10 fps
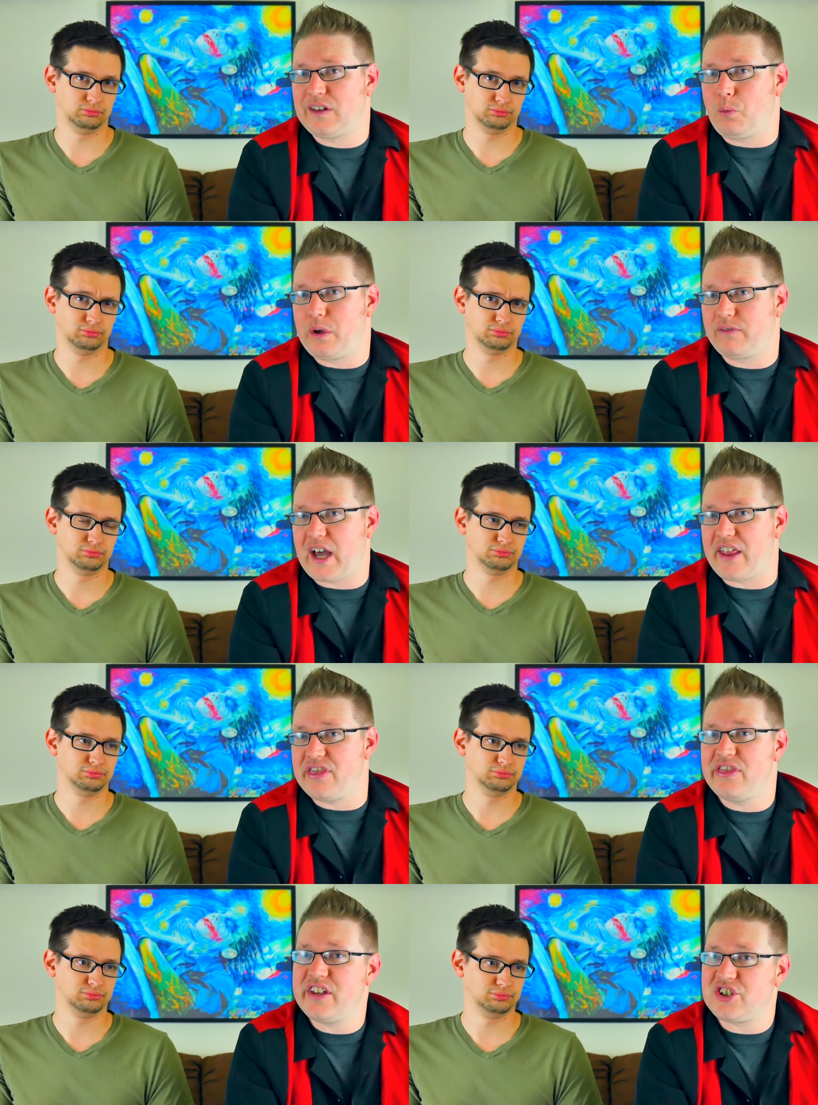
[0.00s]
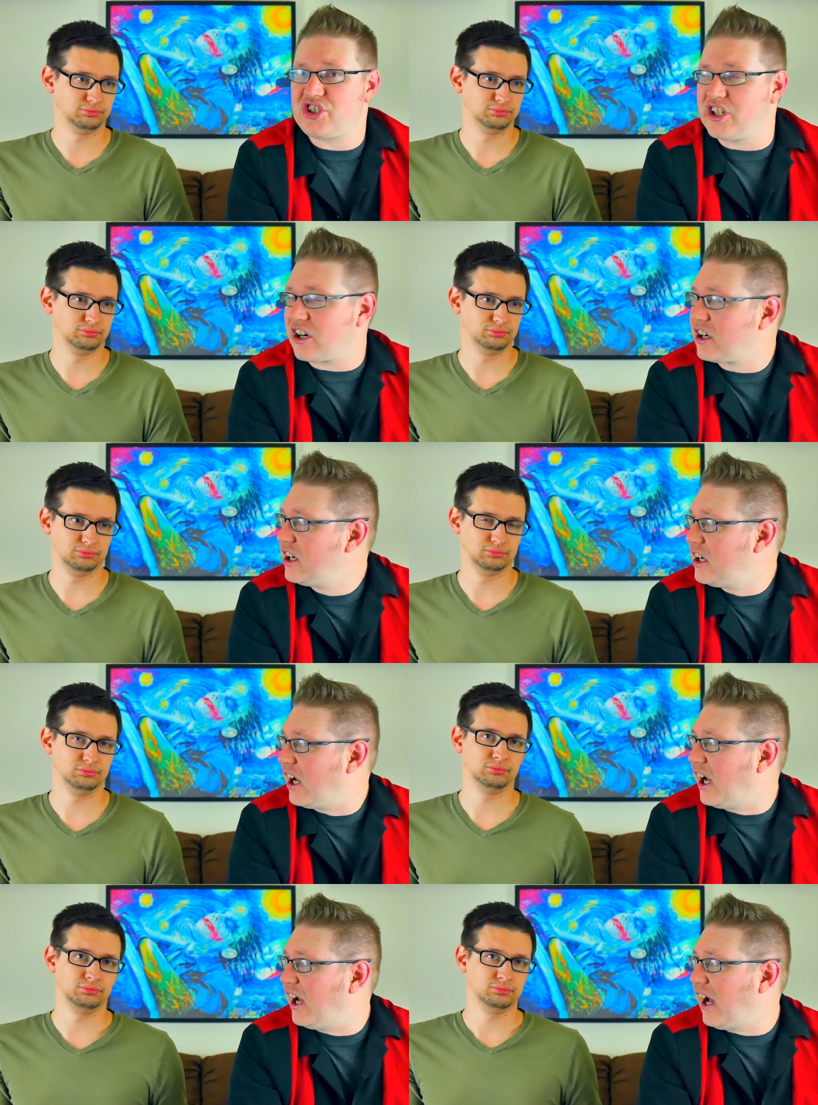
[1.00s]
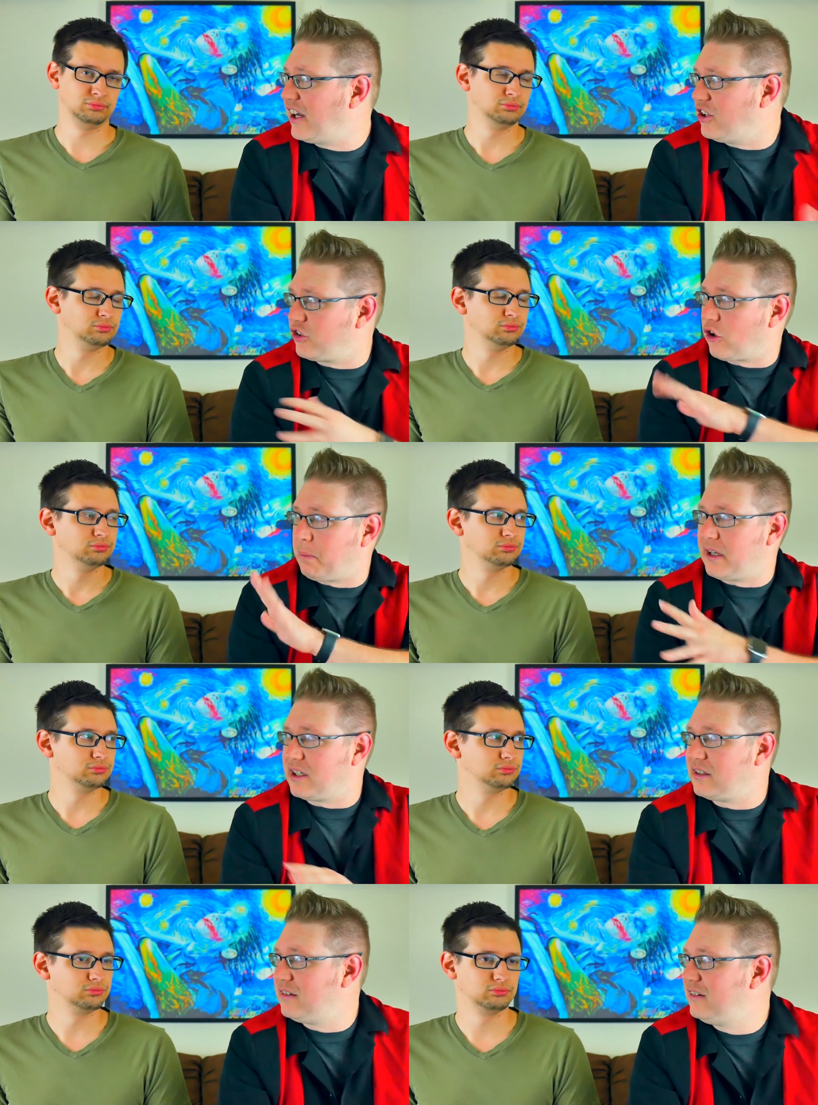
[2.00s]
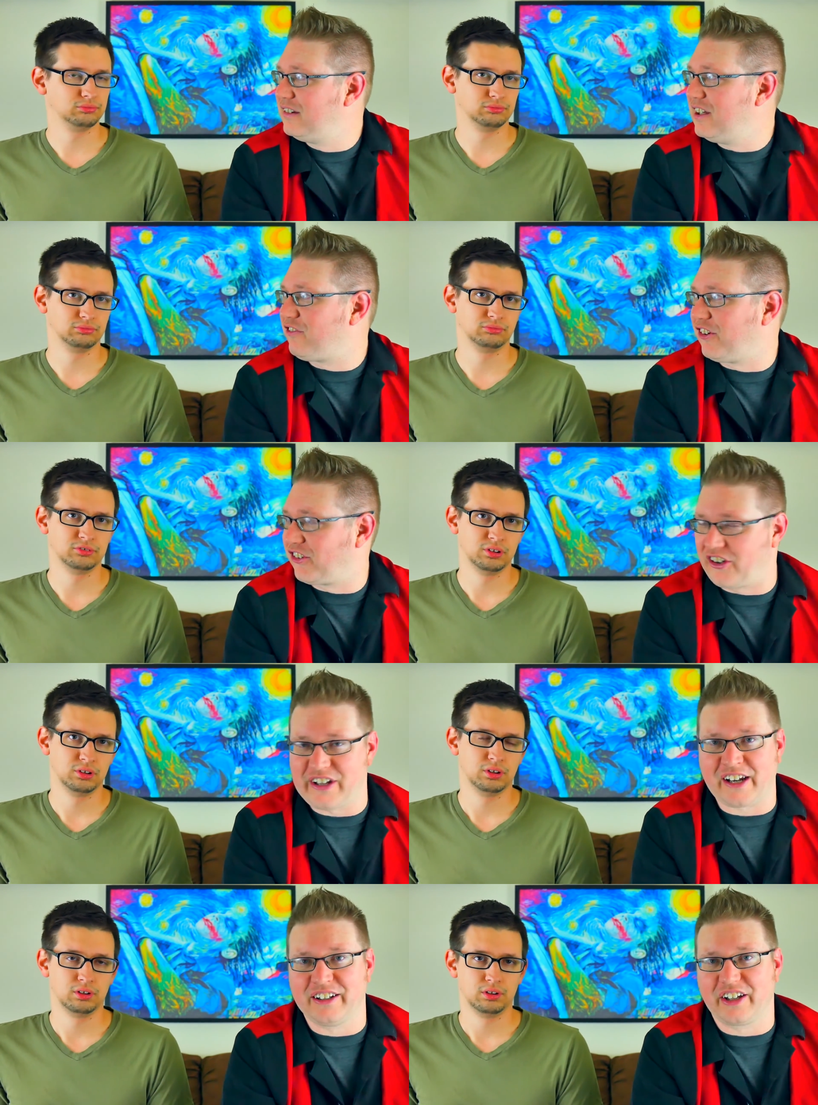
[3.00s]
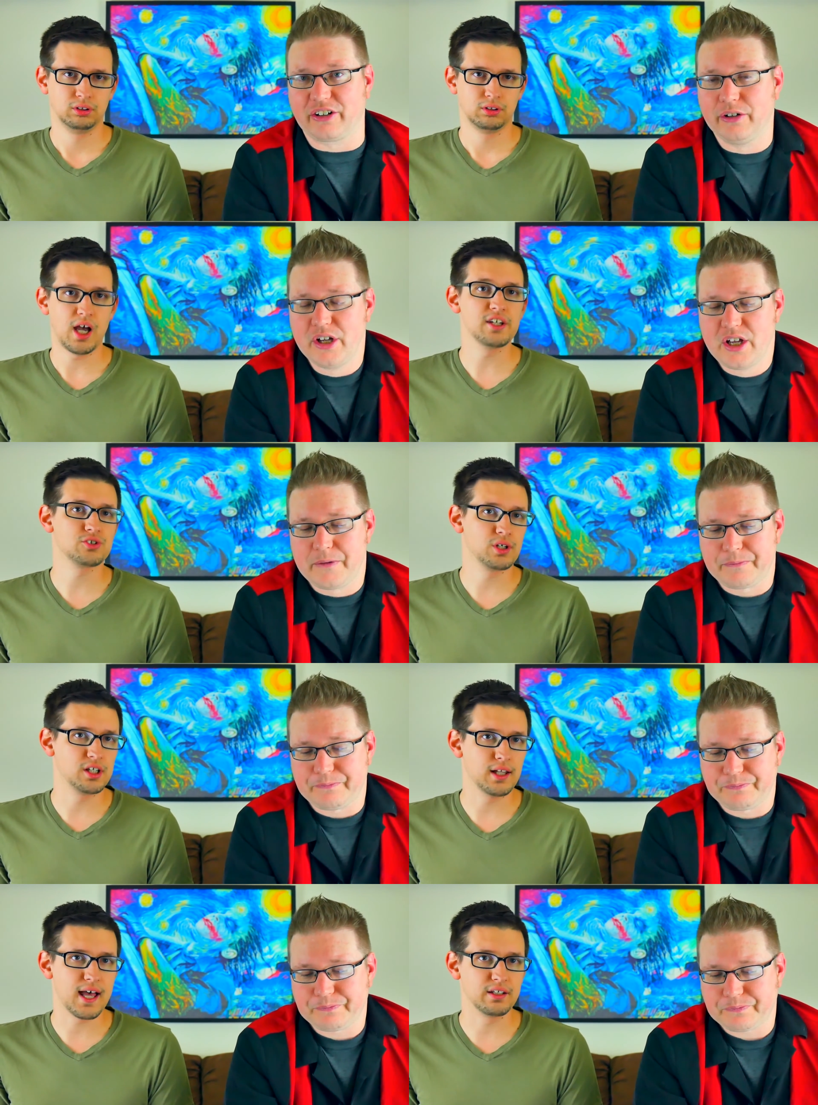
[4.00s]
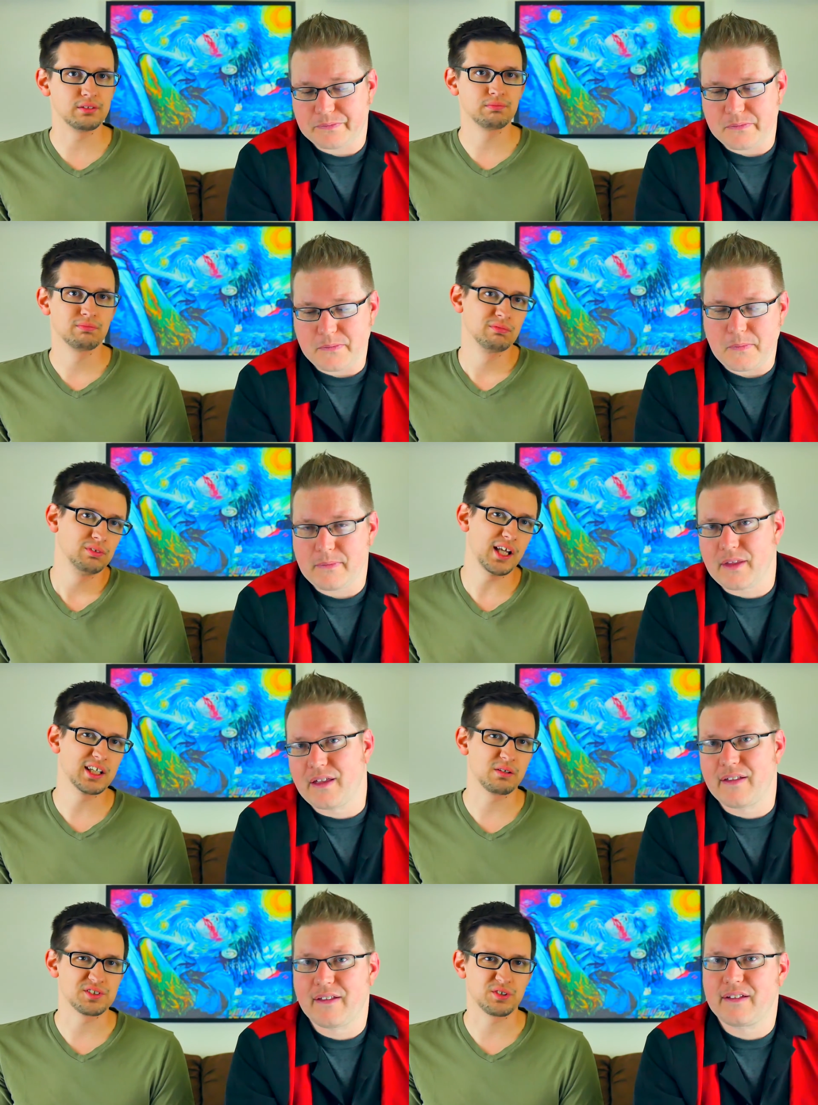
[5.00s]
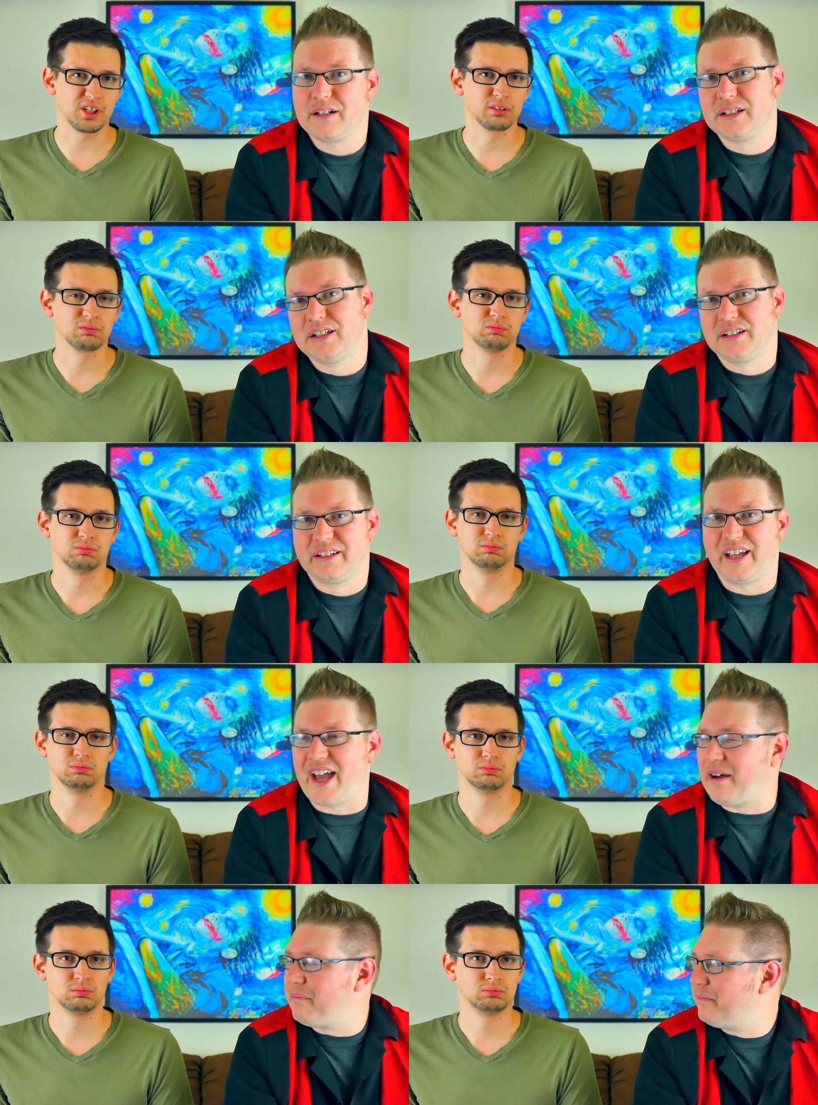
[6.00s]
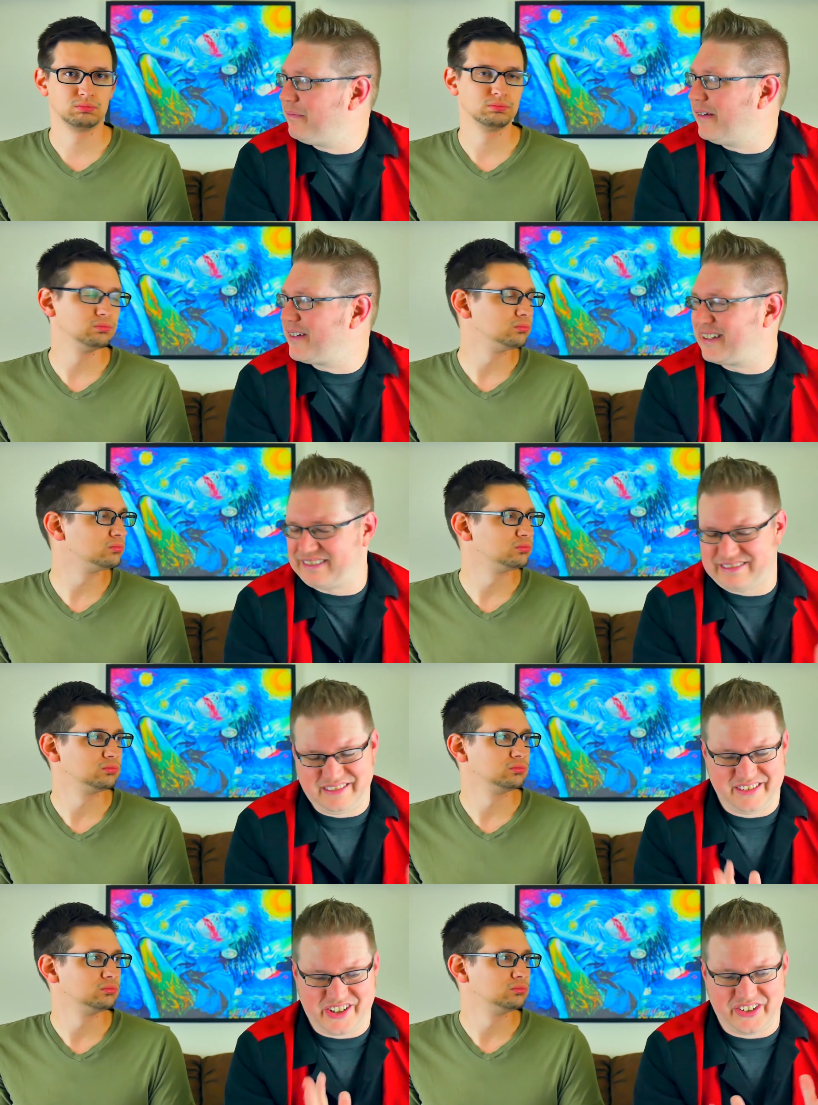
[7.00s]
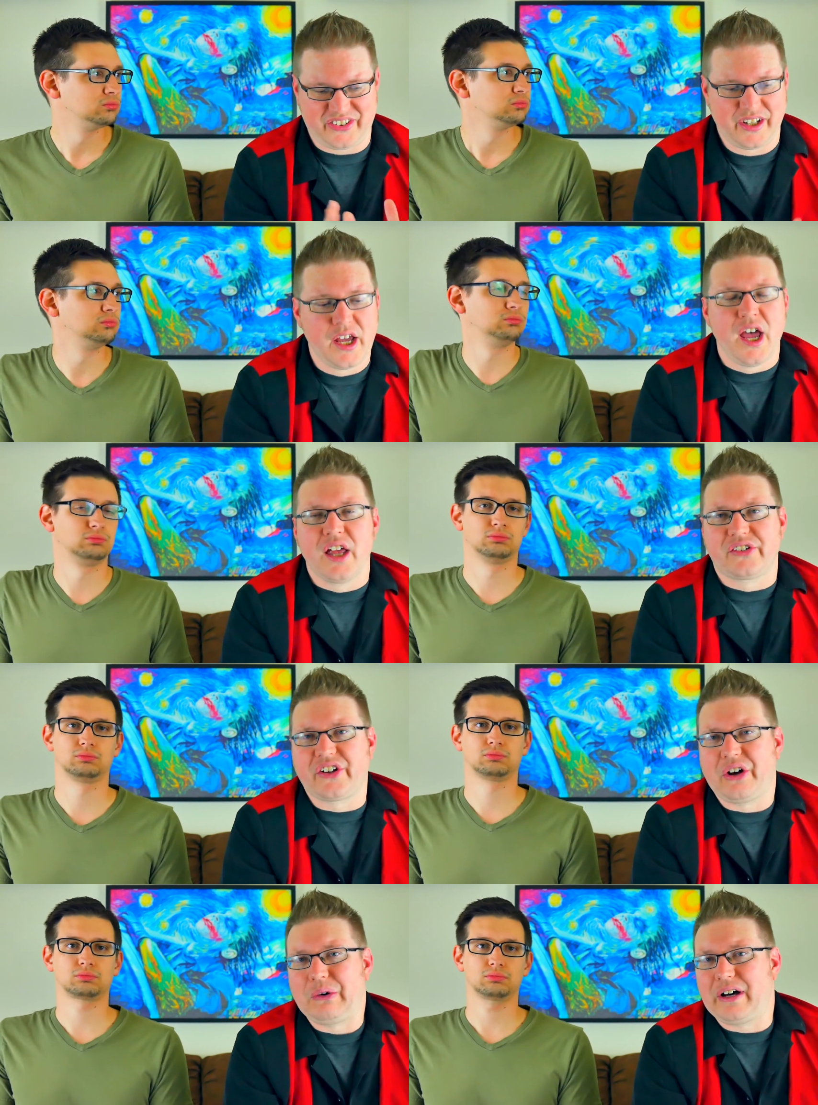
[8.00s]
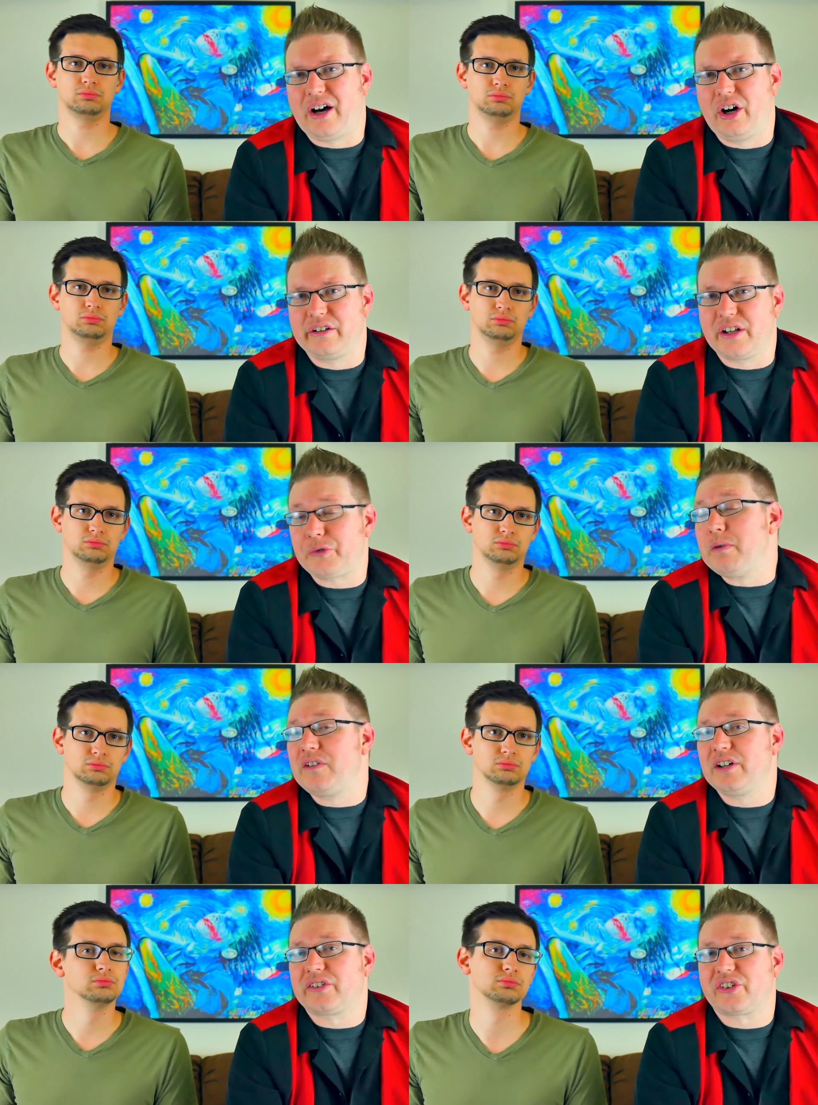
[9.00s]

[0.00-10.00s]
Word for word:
Speaker 1: that we've gotten this year. Uh, I know your opinion differs on that a little.
Speaker 2: I enjoyed Aladdin. Lion King was okay.
Speaker 1: Yeah, I mean, just so this movie looks